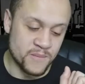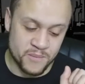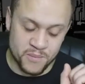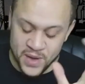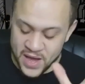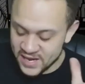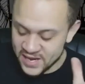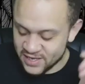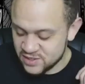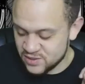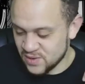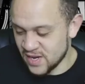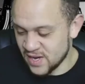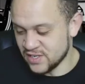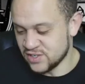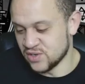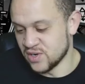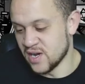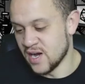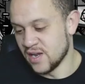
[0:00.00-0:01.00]
Back to
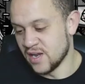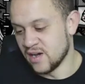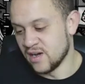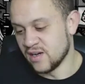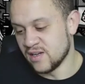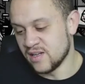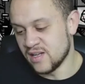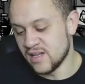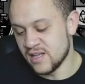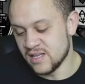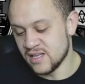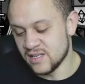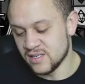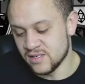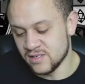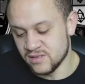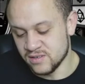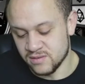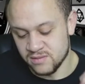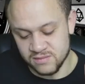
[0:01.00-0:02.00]
Adriana.
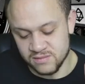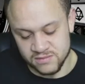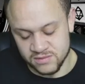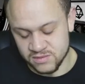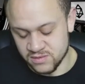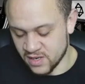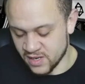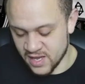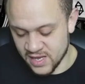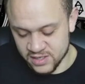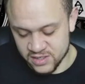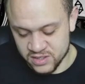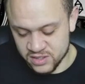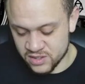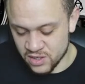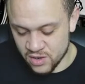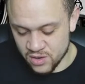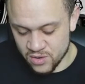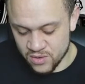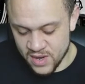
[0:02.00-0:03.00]
Again,
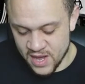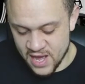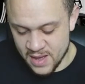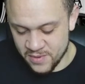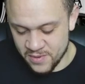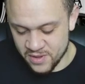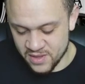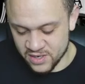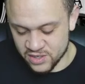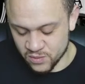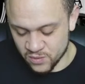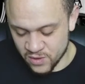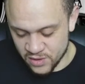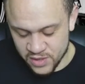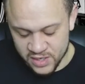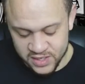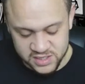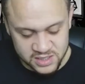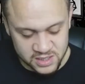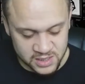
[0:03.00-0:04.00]
so happy that you're with
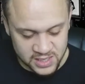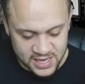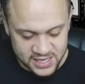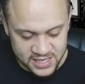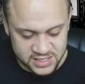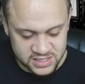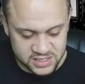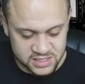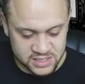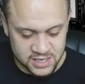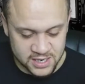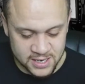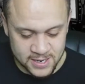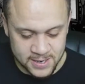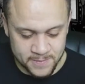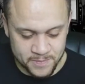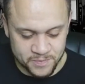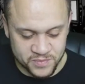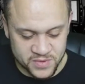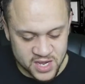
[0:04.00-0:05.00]
us. Let's
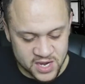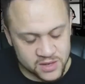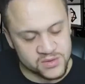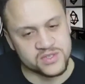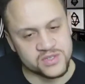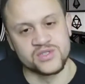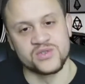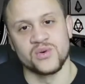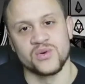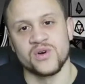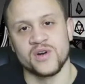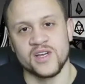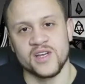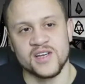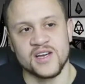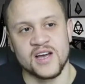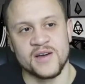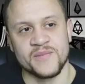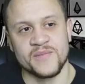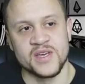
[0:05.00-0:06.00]
hear the story.
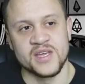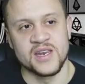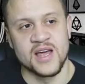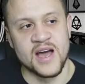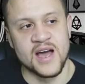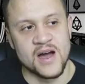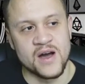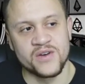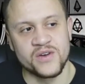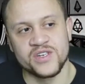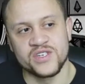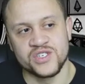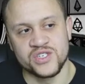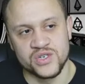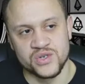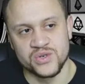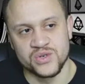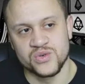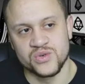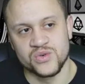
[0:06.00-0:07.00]
I mean, how did
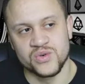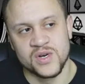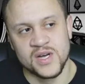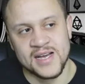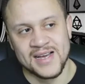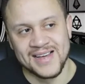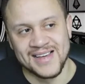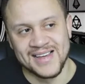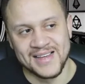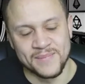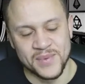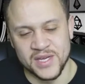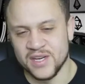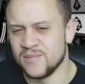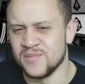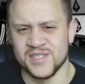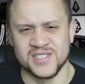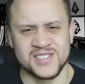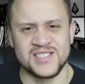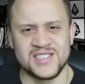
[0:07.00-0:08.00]
you
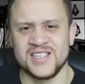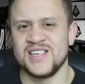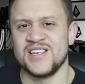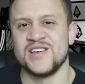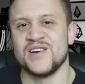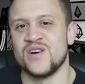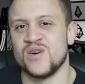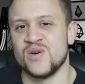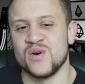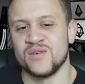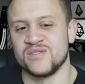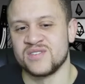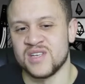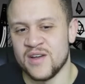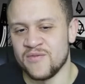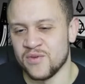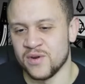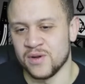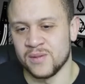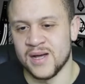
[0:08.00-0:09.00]
become the CEO of
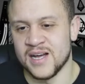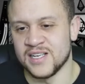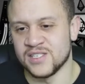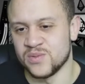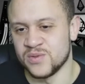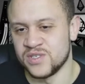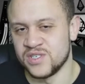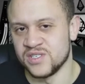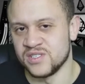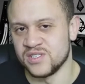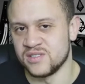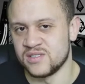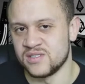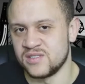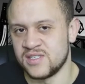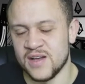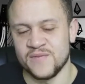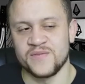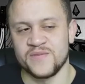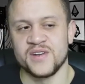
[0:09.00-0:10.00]
Cypherglass, which is
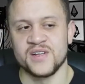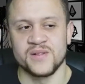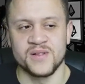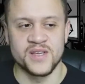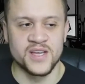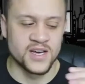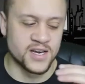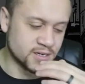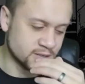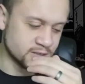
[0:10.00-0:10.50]
definitely